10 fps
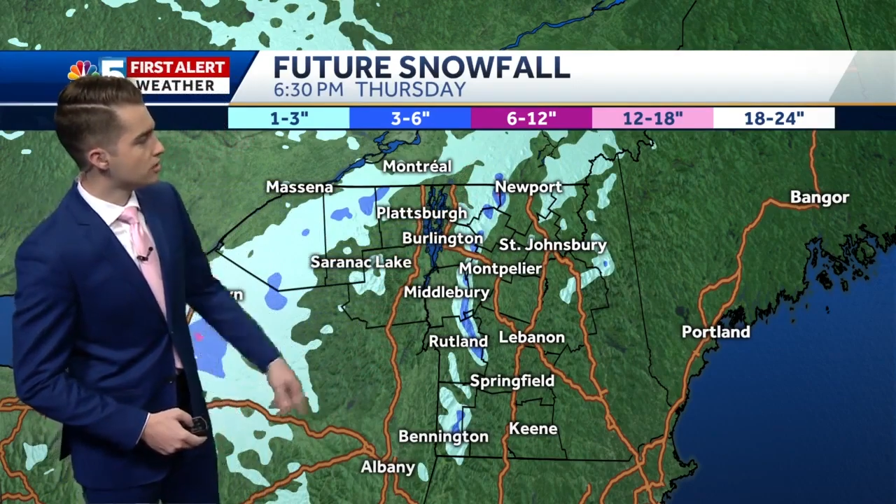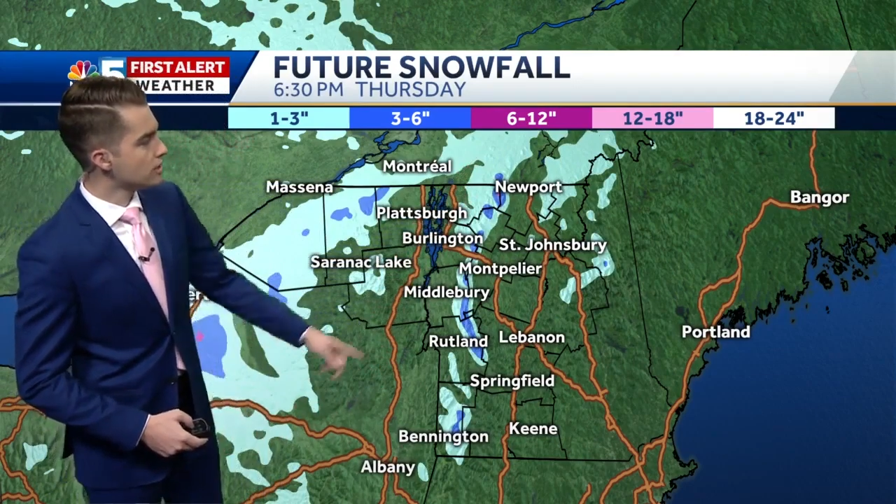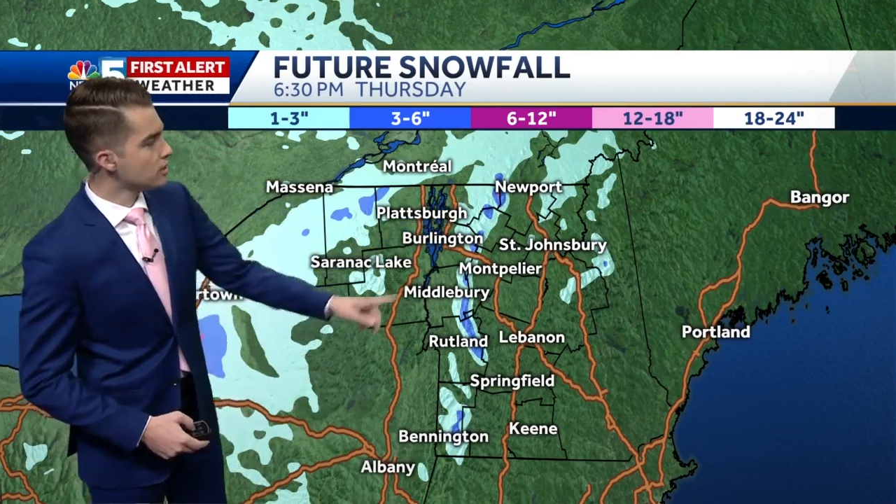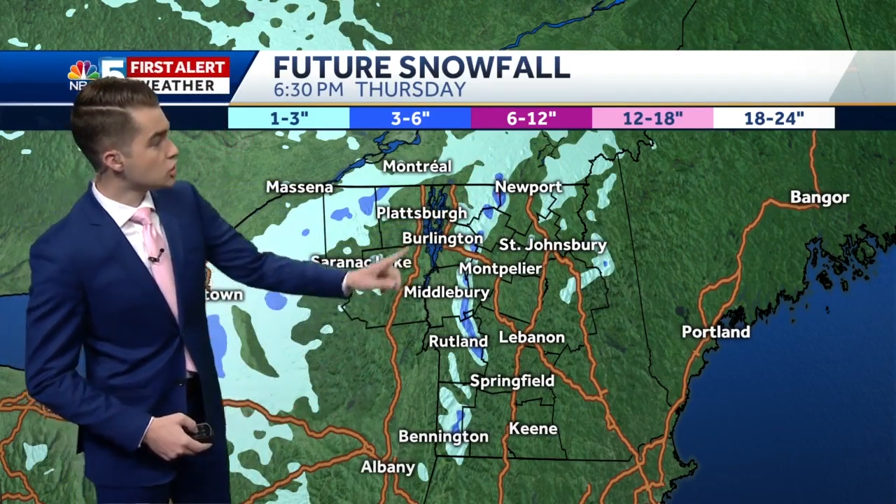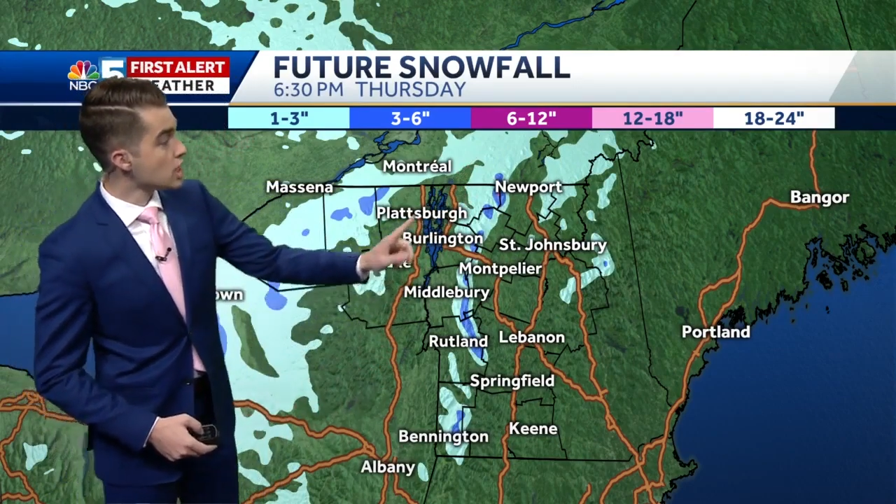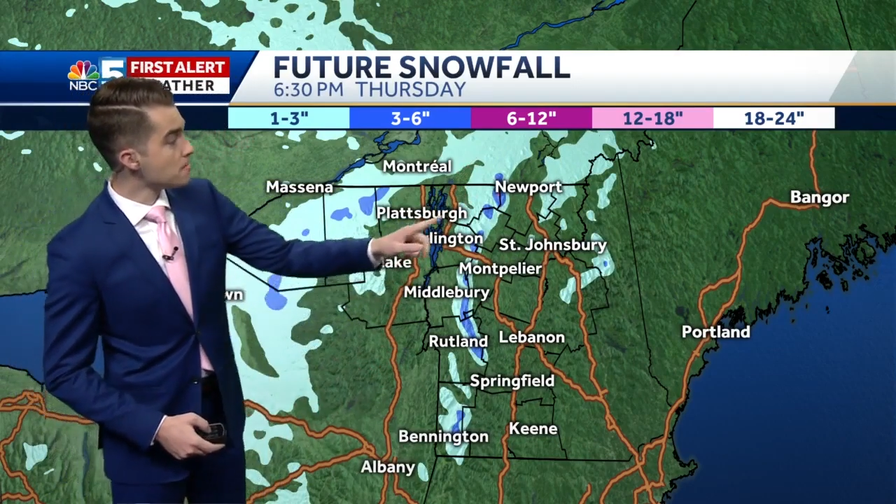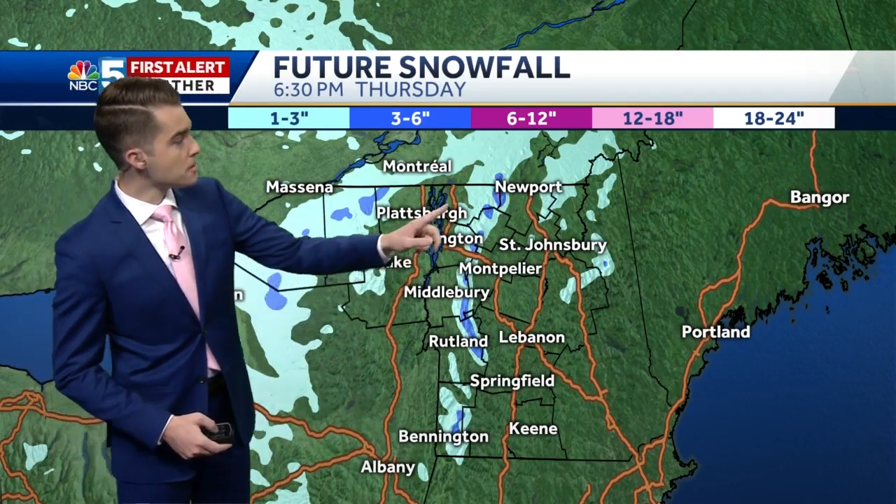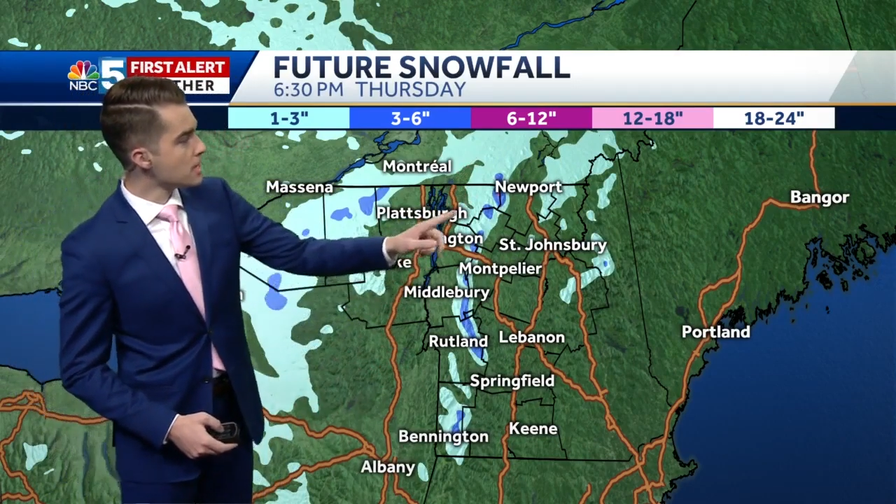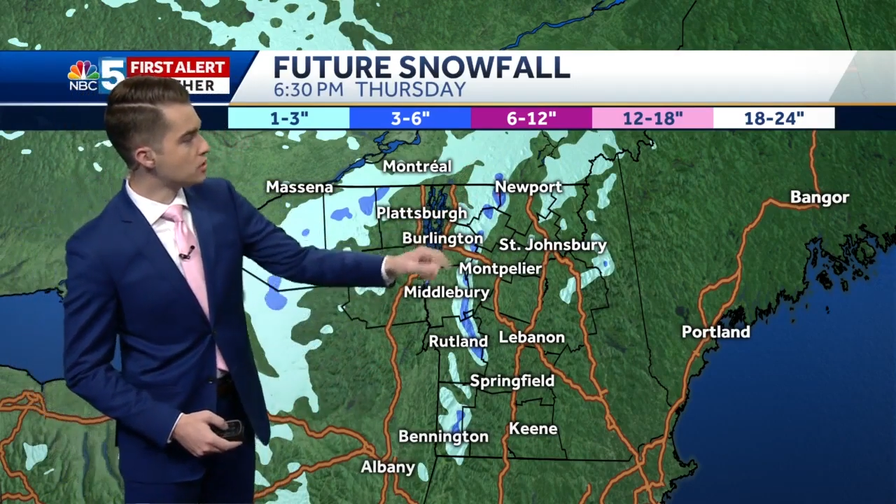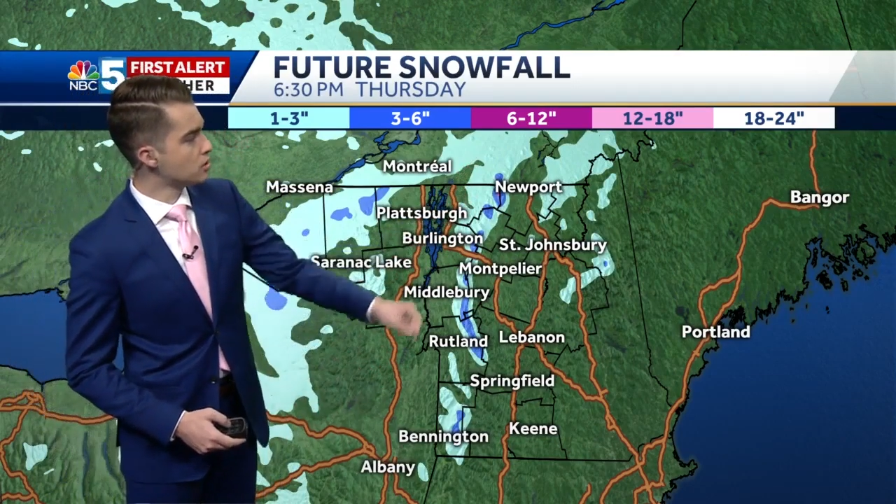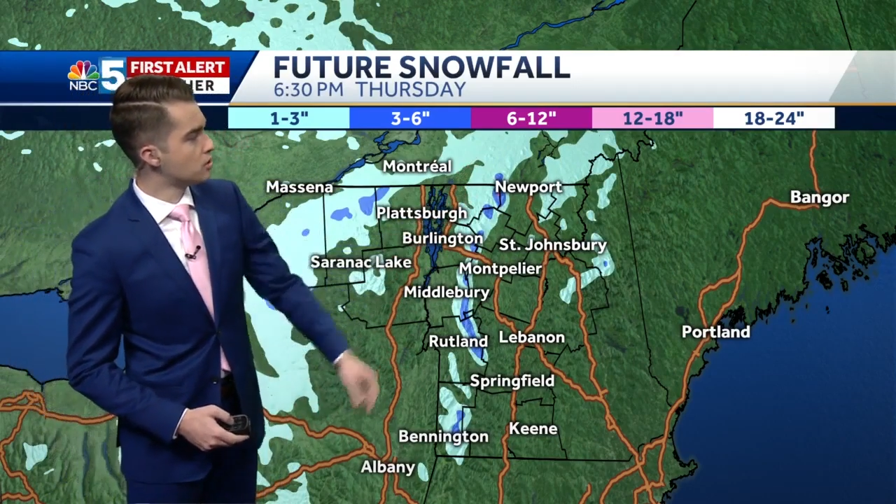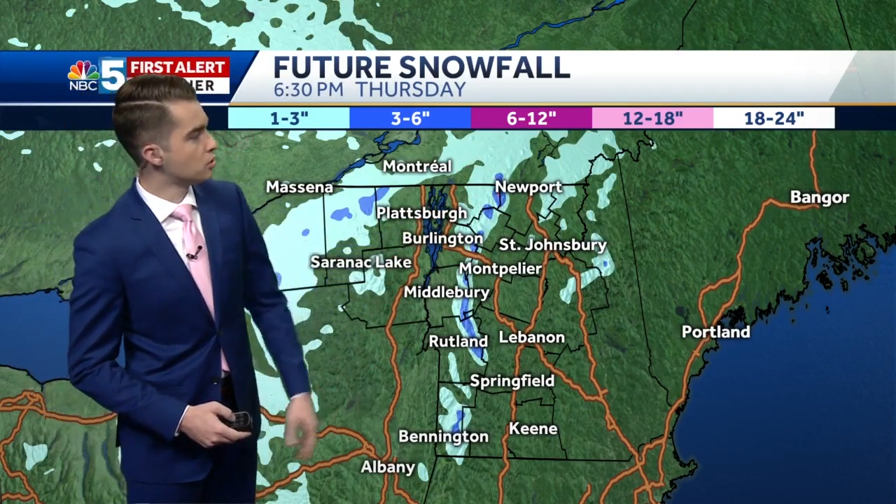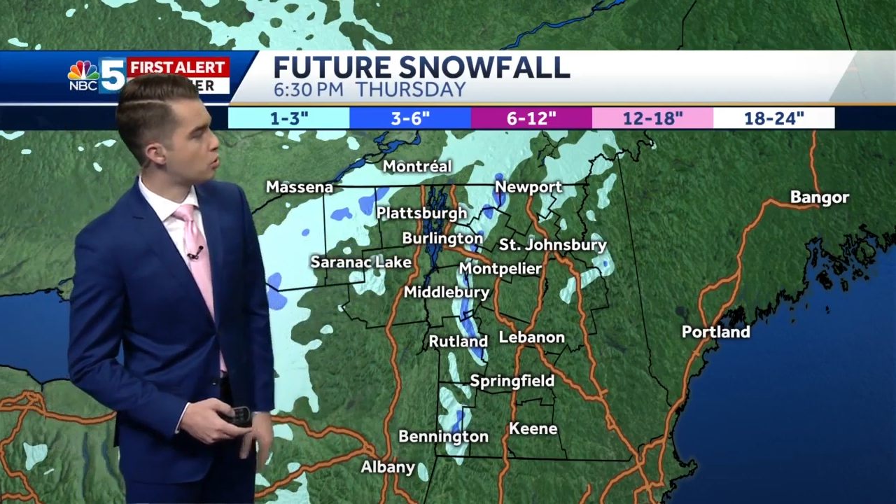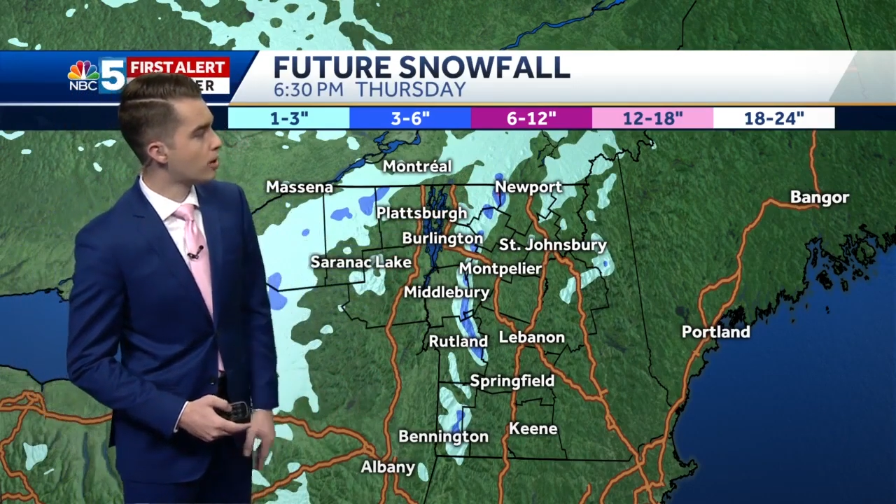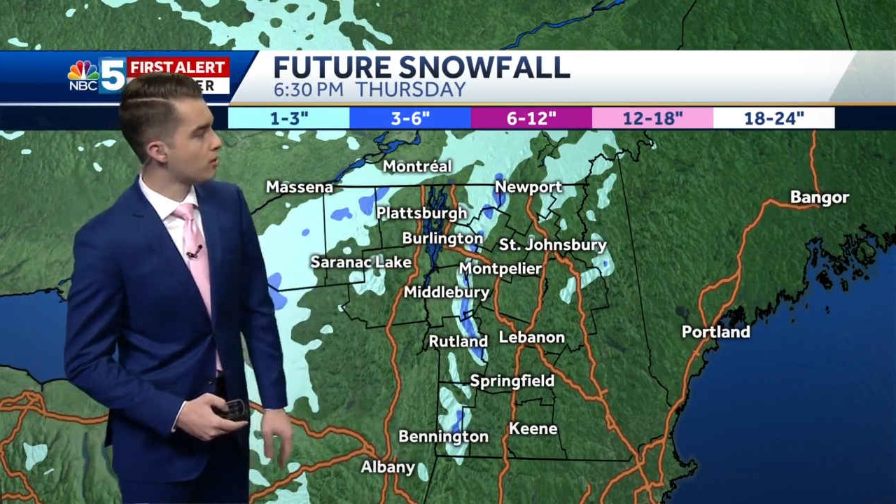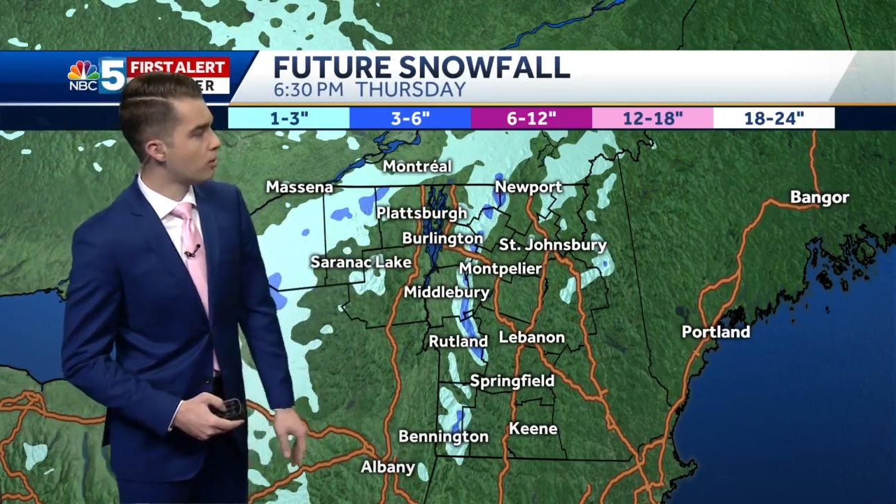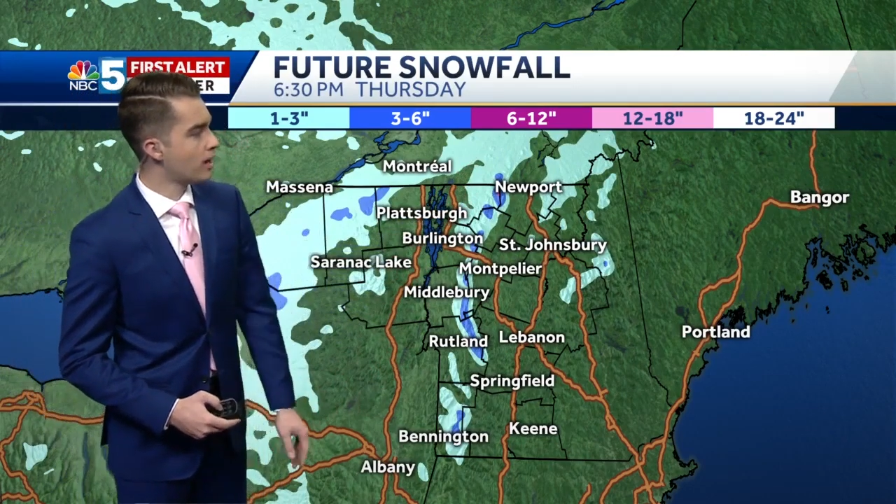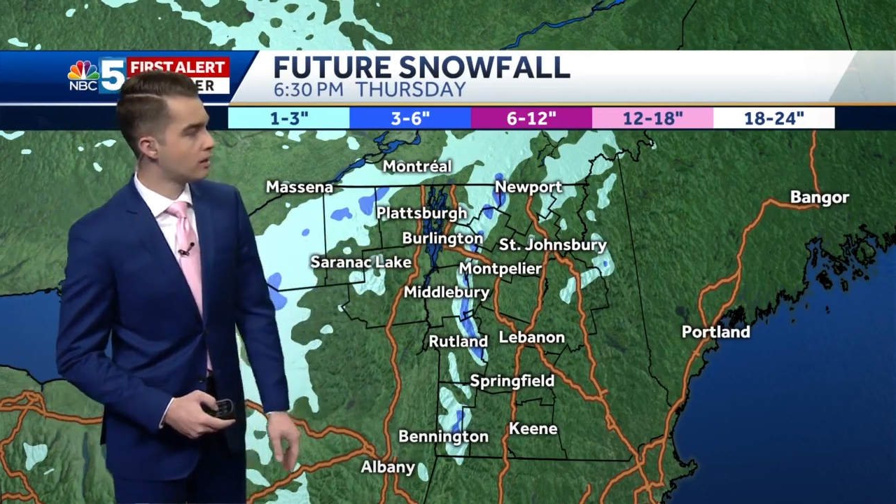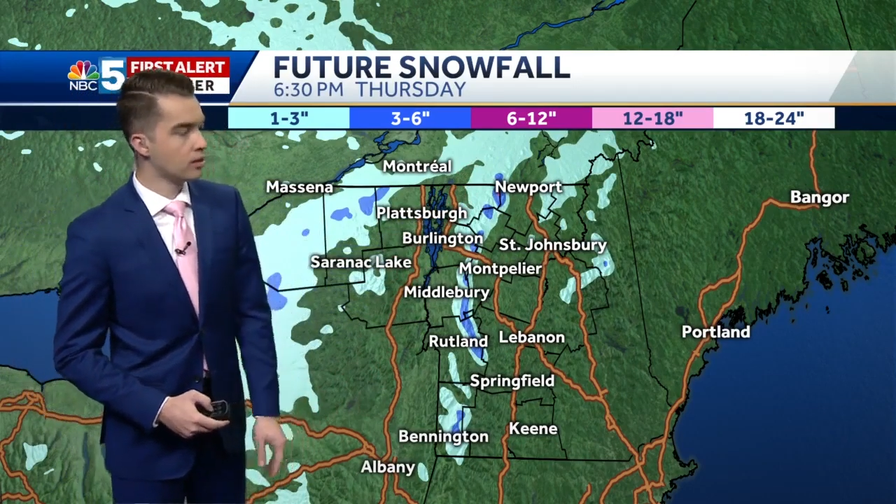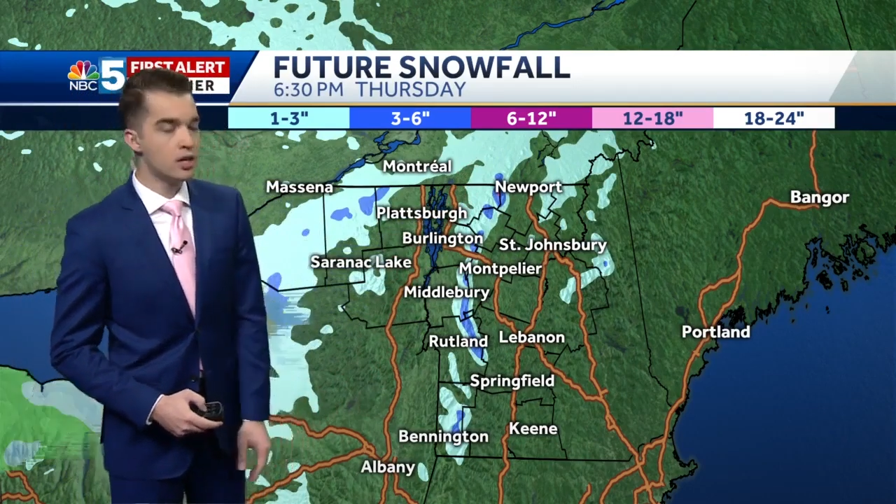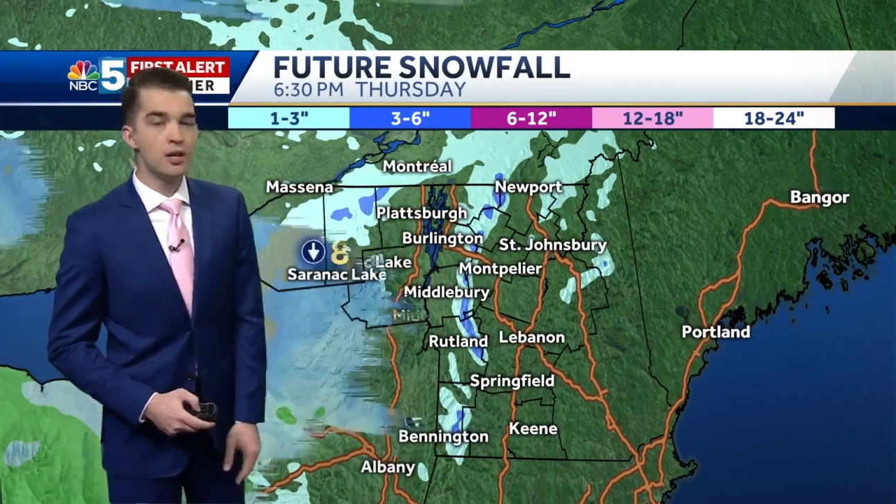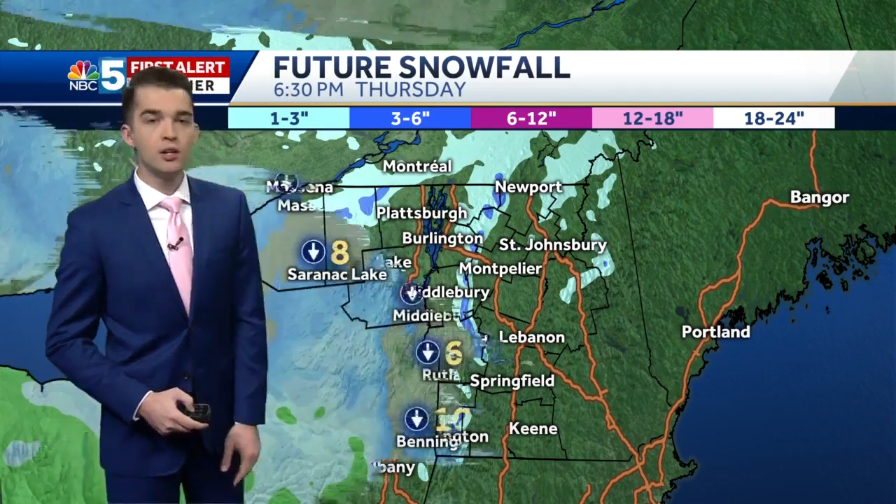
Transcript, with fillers: I think Jay Peak should do quite well.